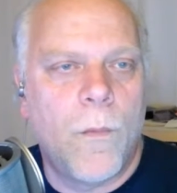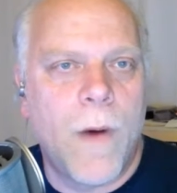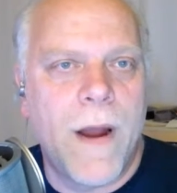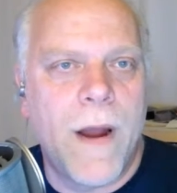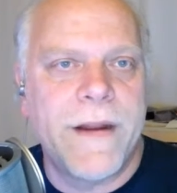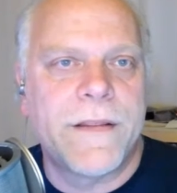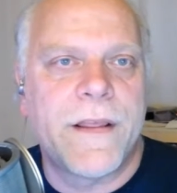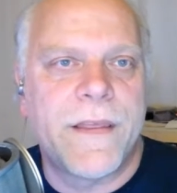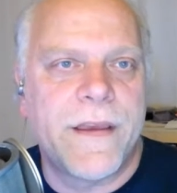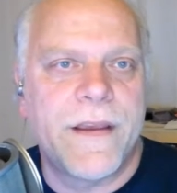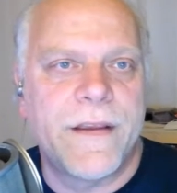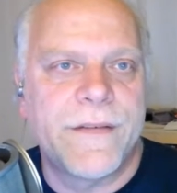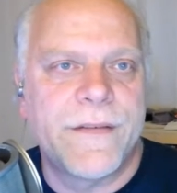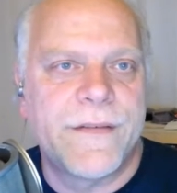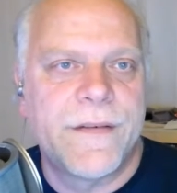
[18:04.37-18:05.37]
one of the
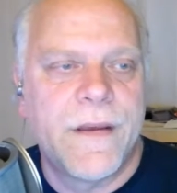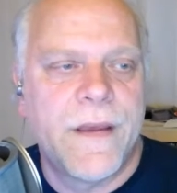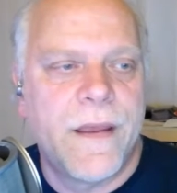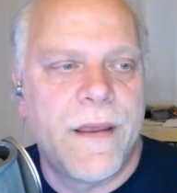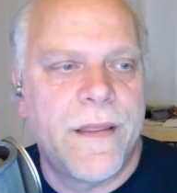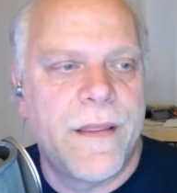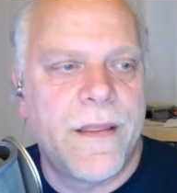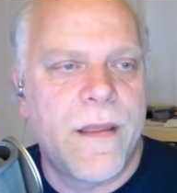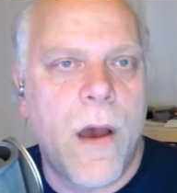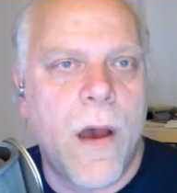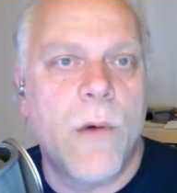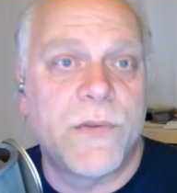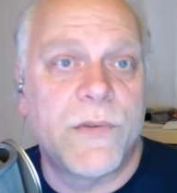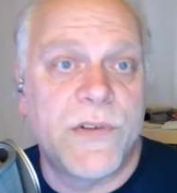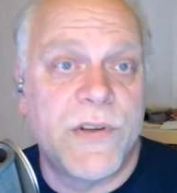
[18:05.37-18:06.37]
things,
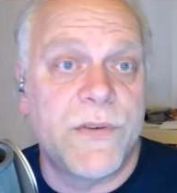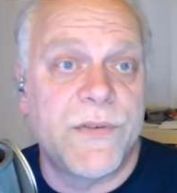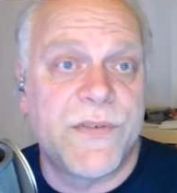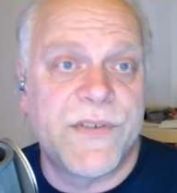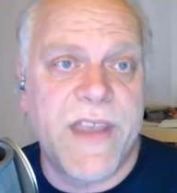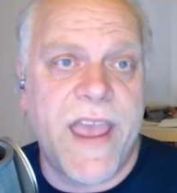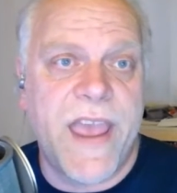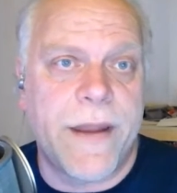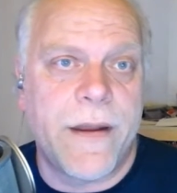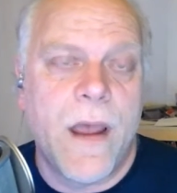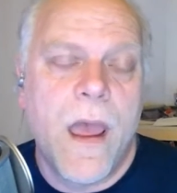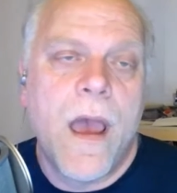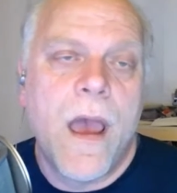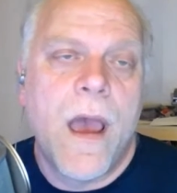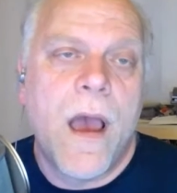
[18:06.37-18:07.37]
oh, to scan.
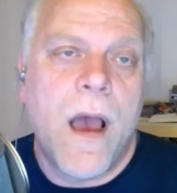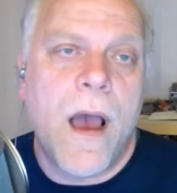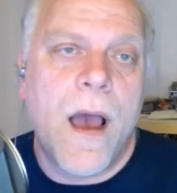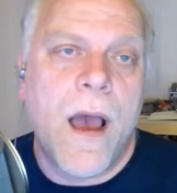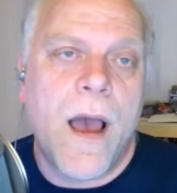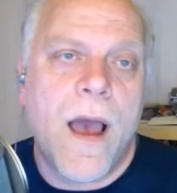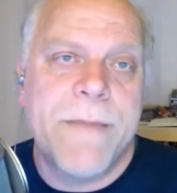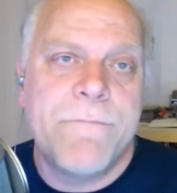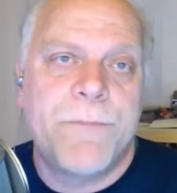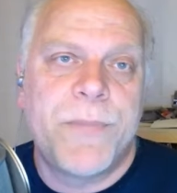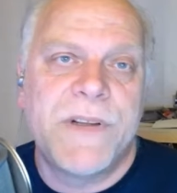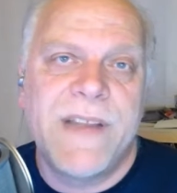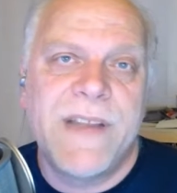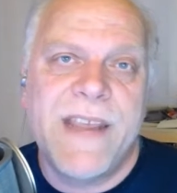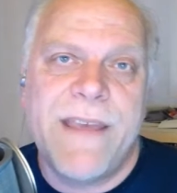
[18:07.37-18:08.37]
Uh, I
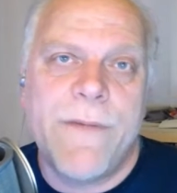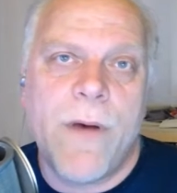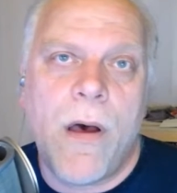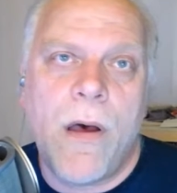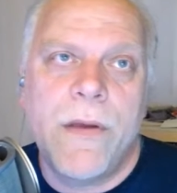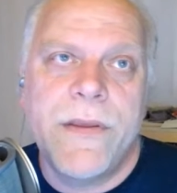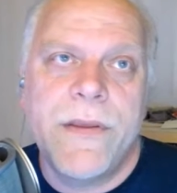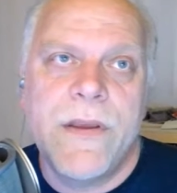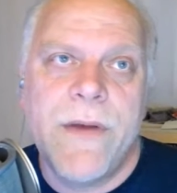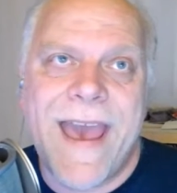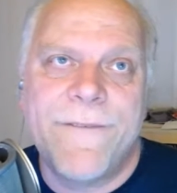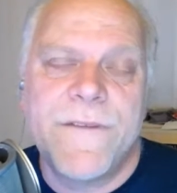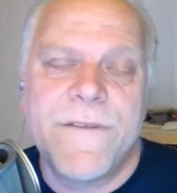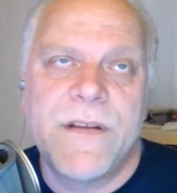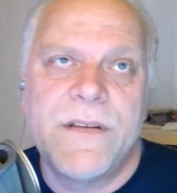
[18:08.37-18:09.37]
believe all you
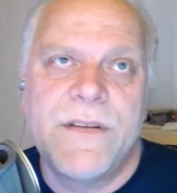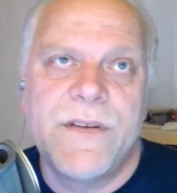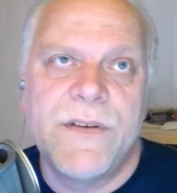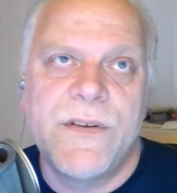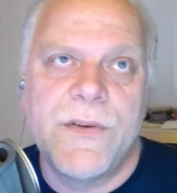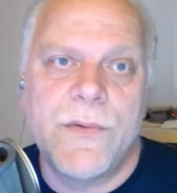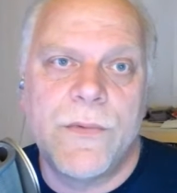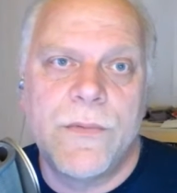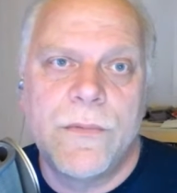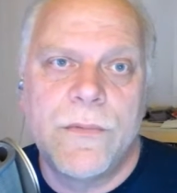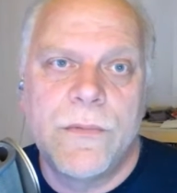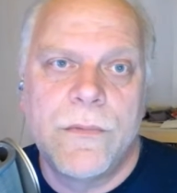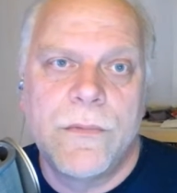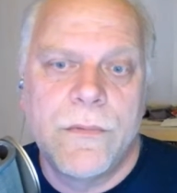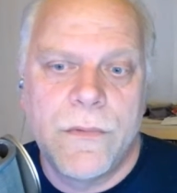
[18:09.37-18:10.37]
have to
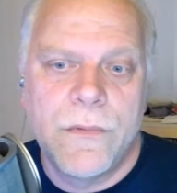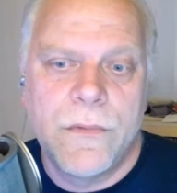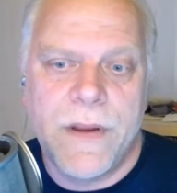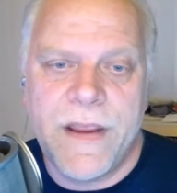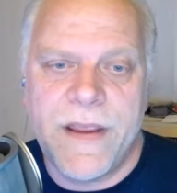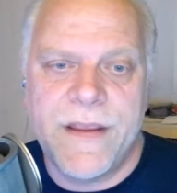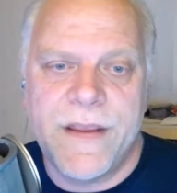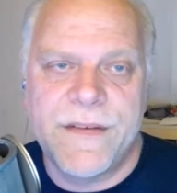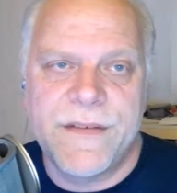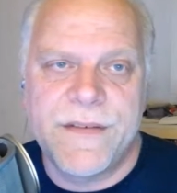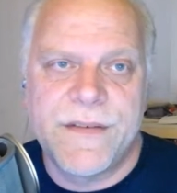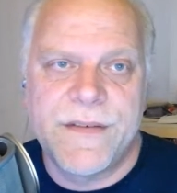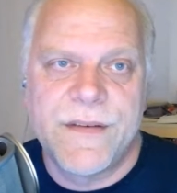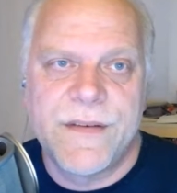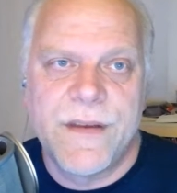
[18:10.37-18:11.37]
do
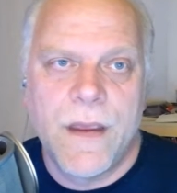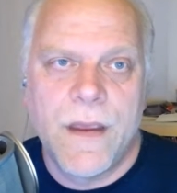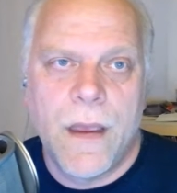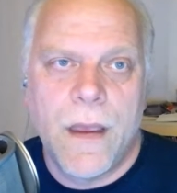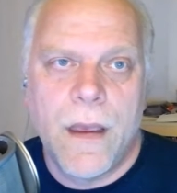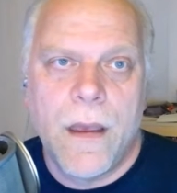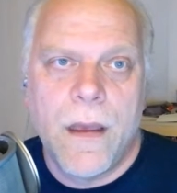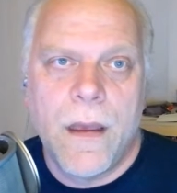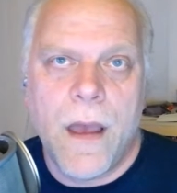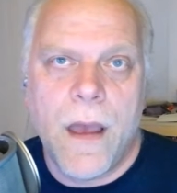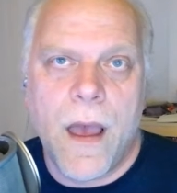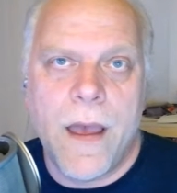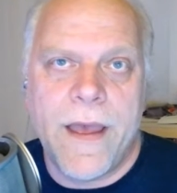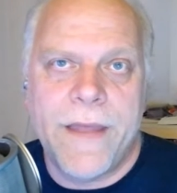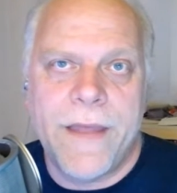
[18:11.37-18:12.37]
is,
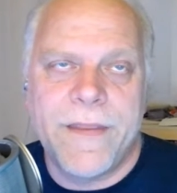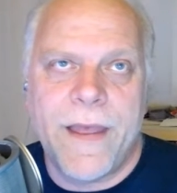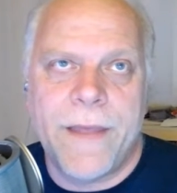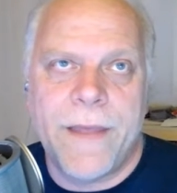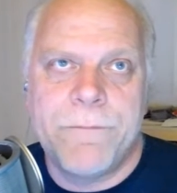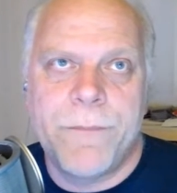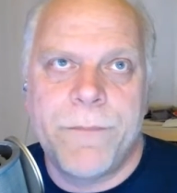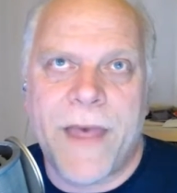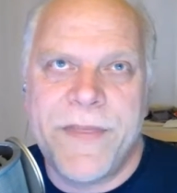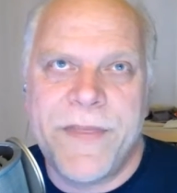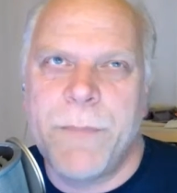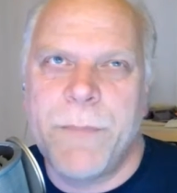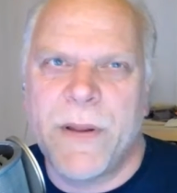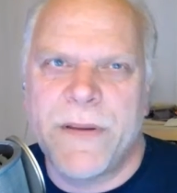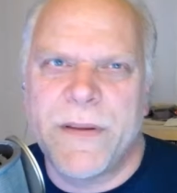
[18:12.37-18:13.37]
uh, I, I, I, think
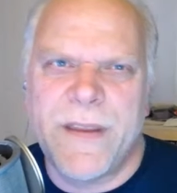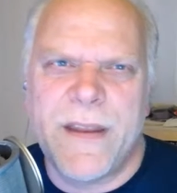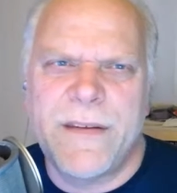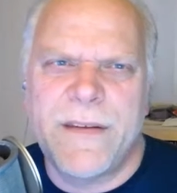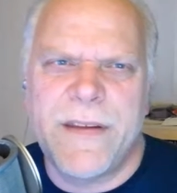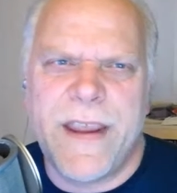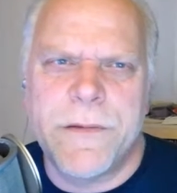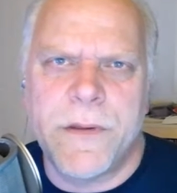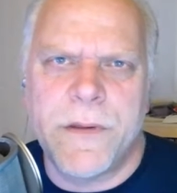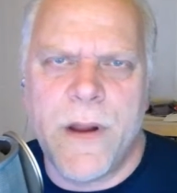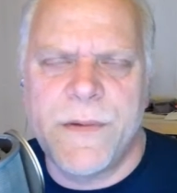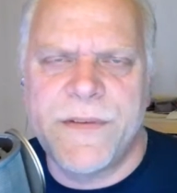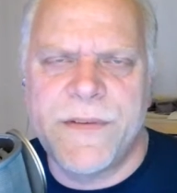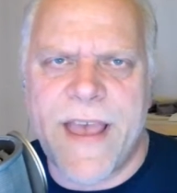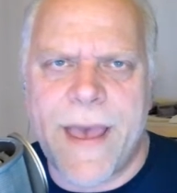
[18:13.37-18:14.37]
it's built into either
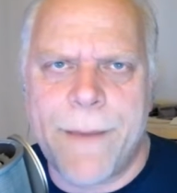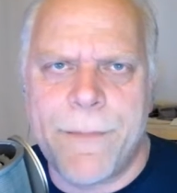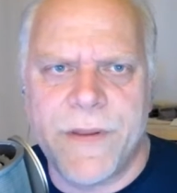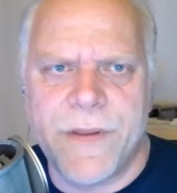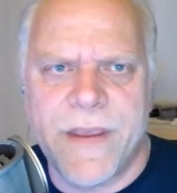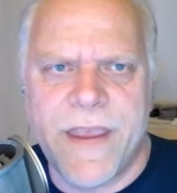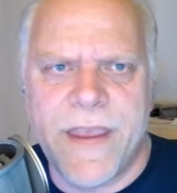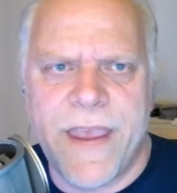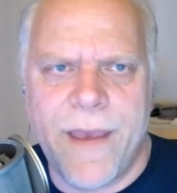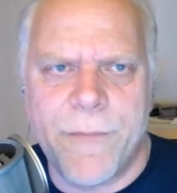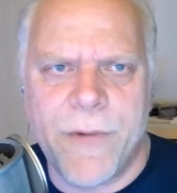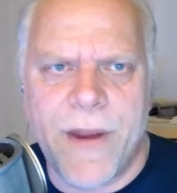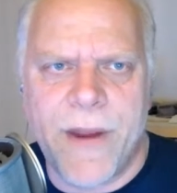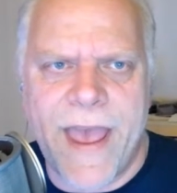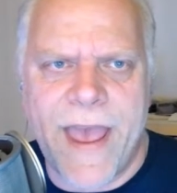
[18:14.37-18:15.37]
the Notes app or the
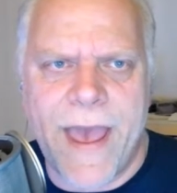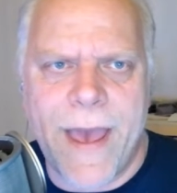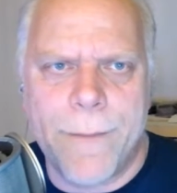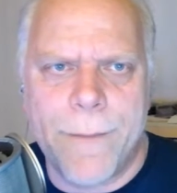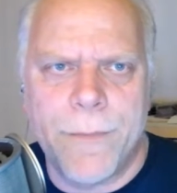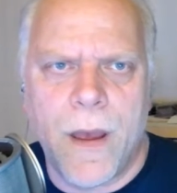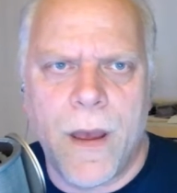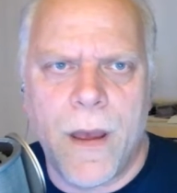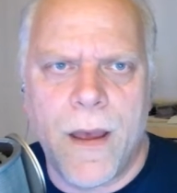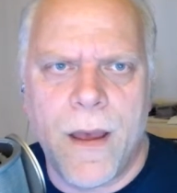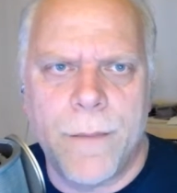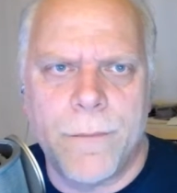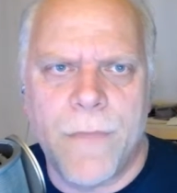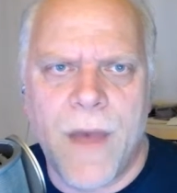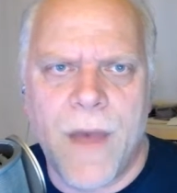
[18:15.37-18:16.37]
Camera app.
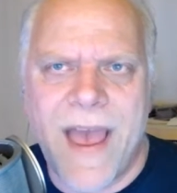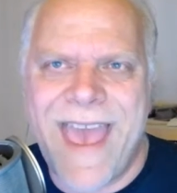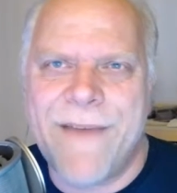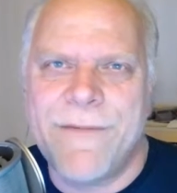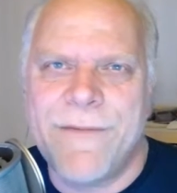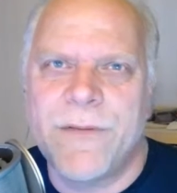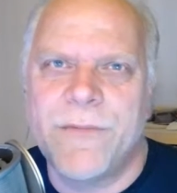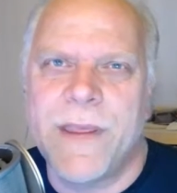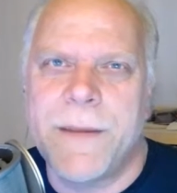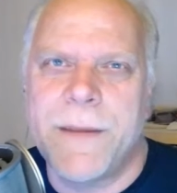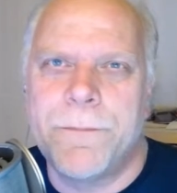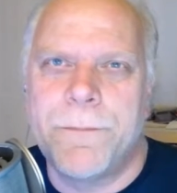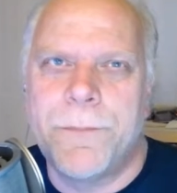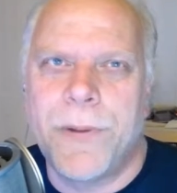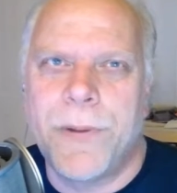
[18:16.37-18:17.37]
Um, I haven't really
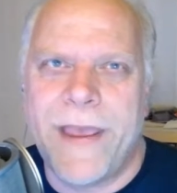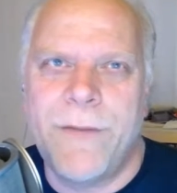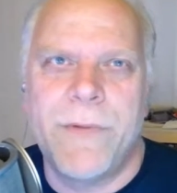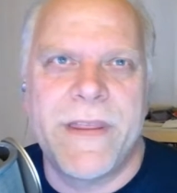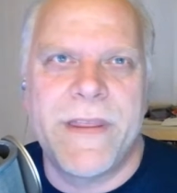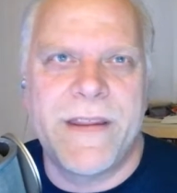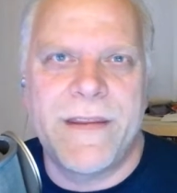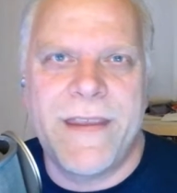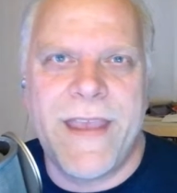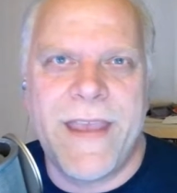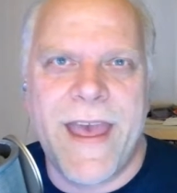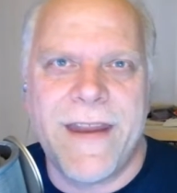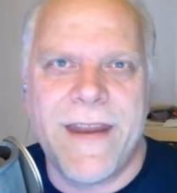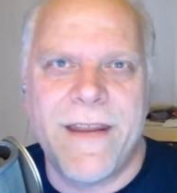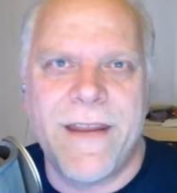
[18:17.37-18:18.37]
played with it
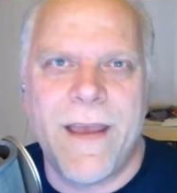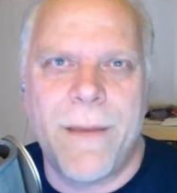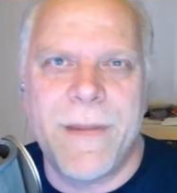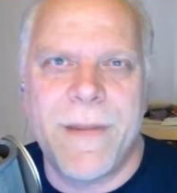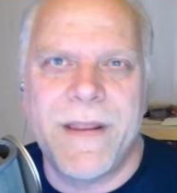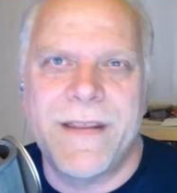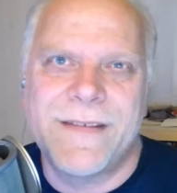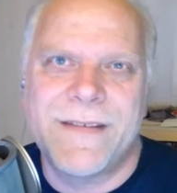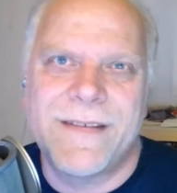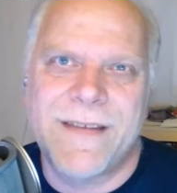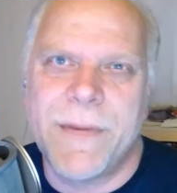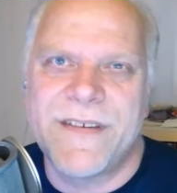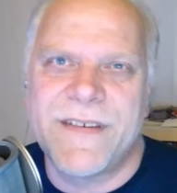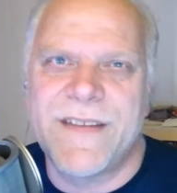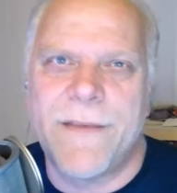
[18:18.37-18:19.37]
yet. I mean, this some
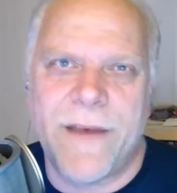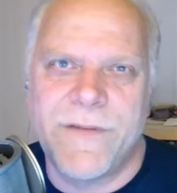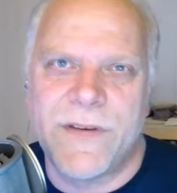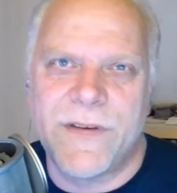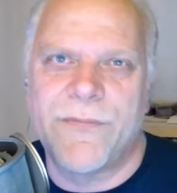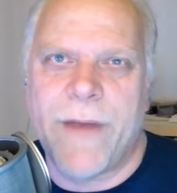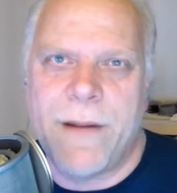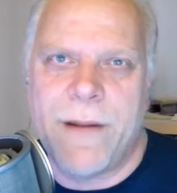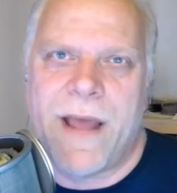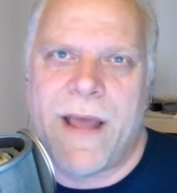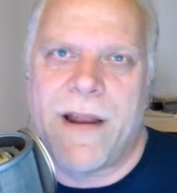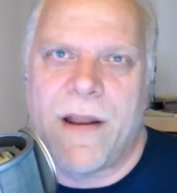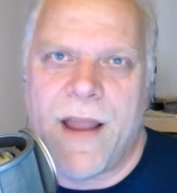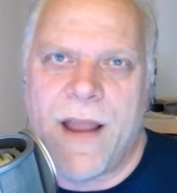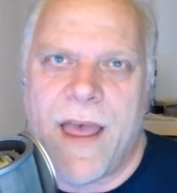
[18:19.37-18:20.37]
of this stuff I've just read
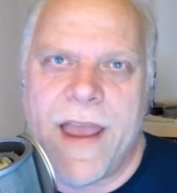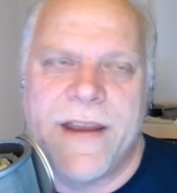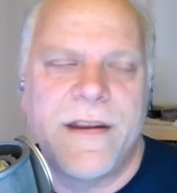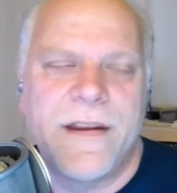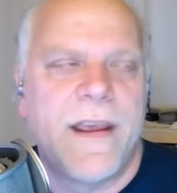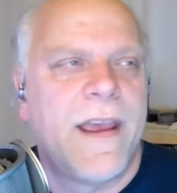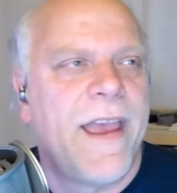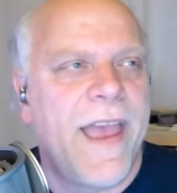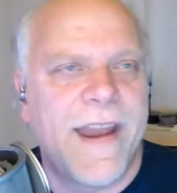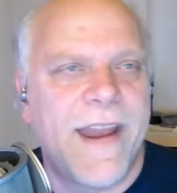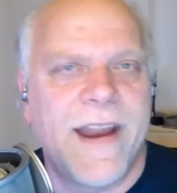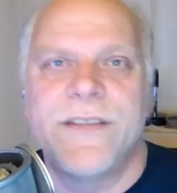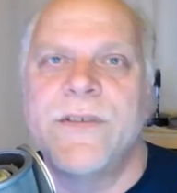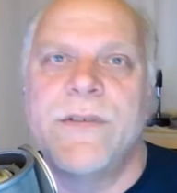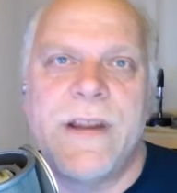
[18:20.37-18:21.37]
about online,
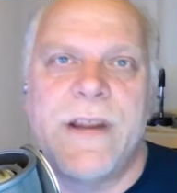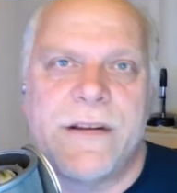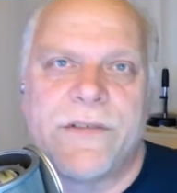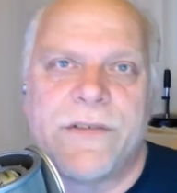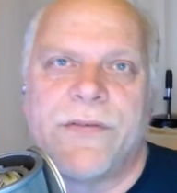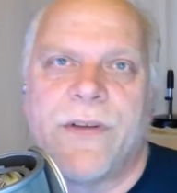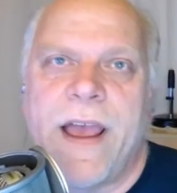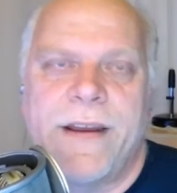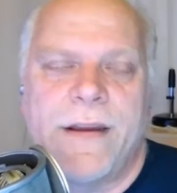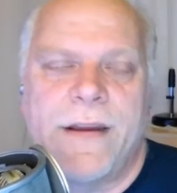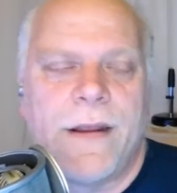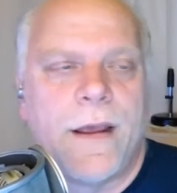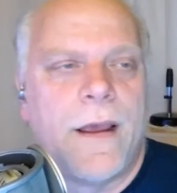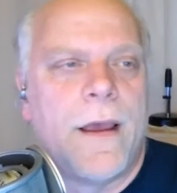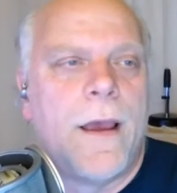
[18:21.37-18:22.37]
and I do need to try
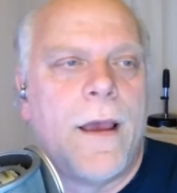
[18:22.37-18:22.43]
it.